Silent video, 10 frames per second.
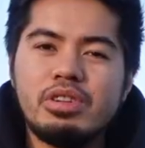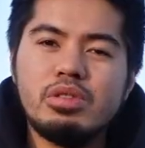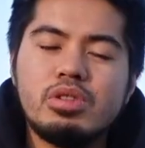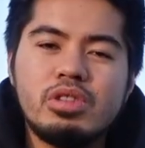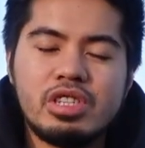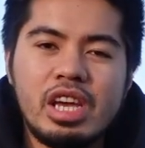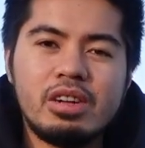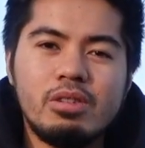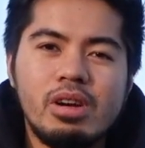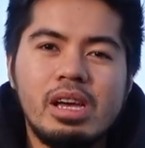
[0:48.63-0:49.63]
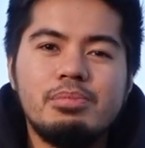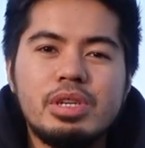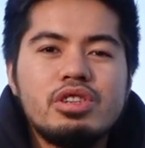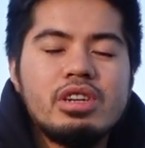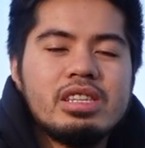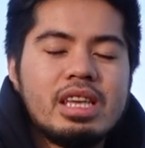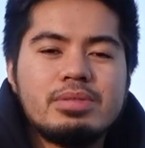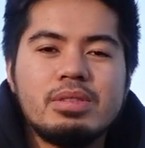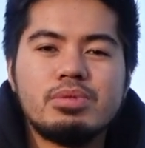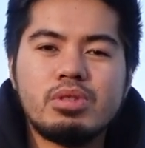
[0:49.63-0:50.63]
you're new to the channel, be sure to hit that
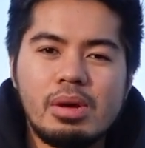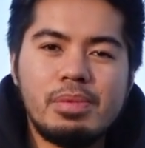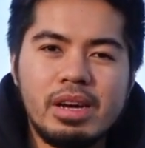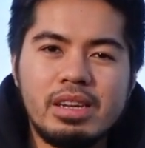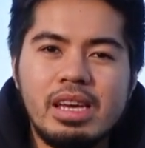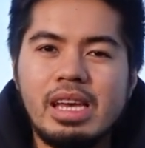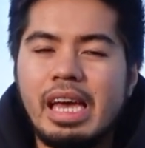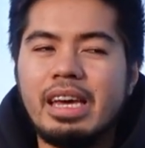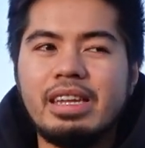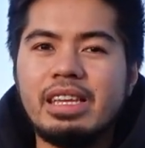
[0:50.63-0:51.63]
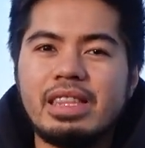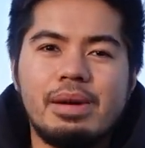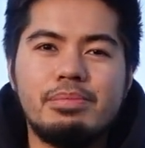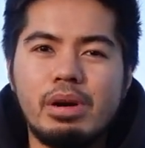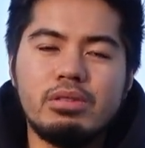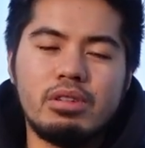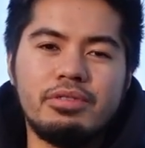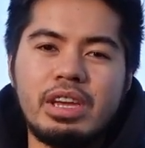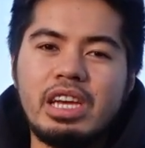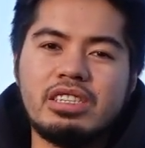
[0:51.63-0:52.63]
subscribe button and hit that bell
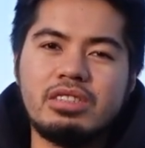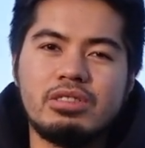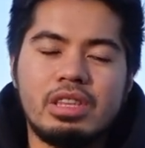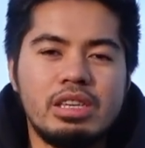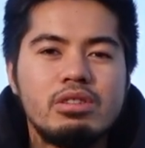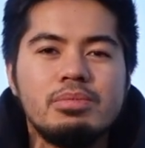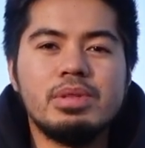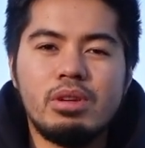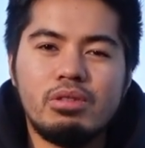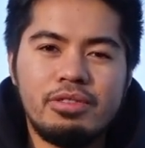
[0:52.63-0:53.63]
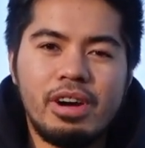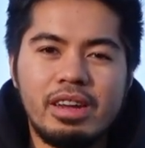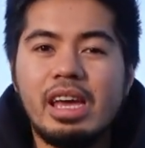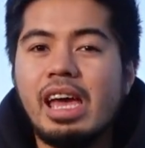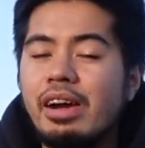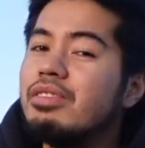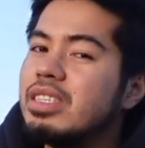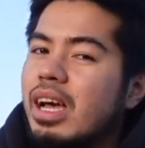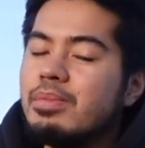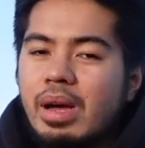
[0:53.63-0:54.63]
notification so that you can be notified every
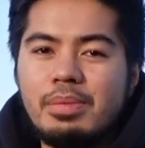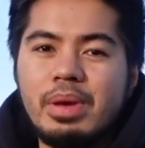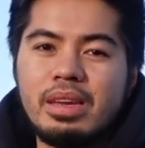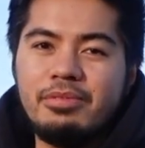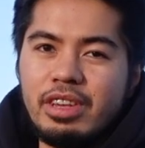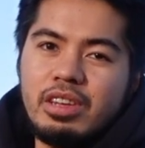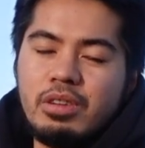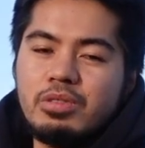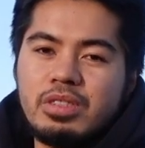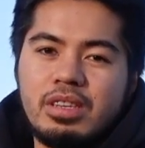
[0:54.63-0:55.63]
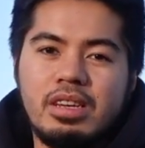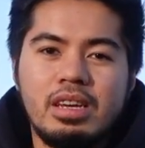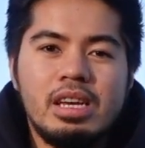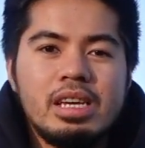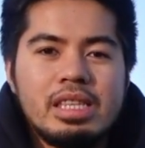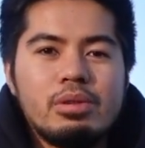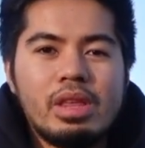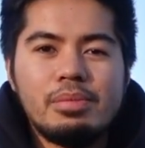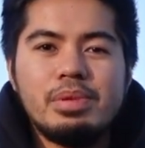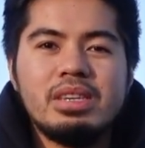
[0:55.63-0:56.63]
time I make videos. Now with
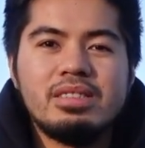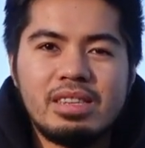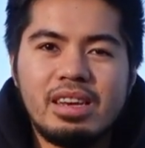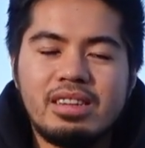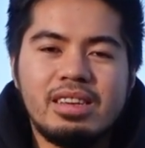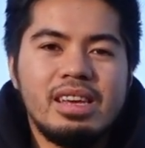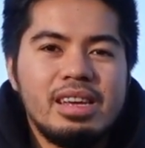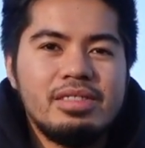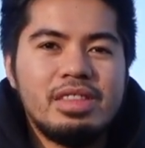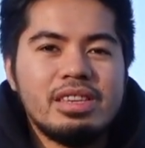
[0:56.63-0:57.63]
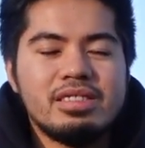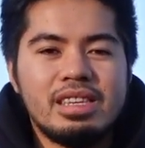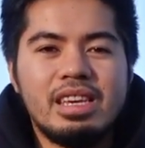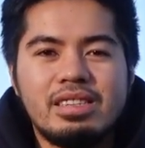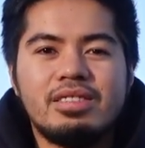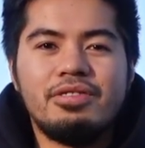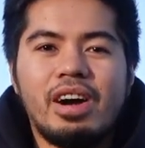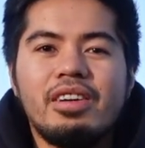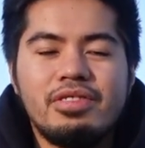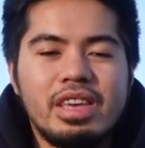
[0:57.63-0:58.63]
that being said, this is the
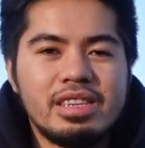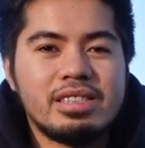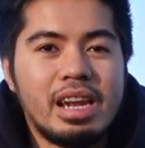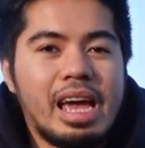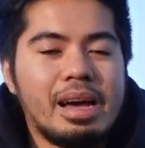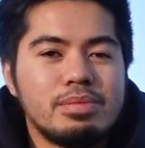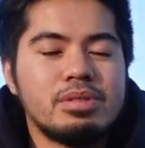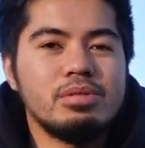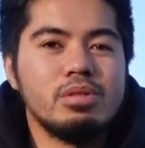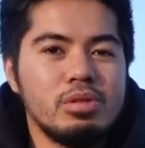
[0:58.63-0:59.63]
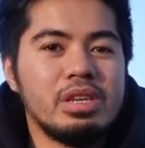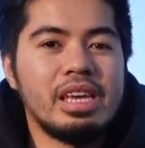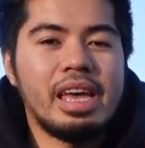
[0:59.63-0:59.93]
five things that I absolutely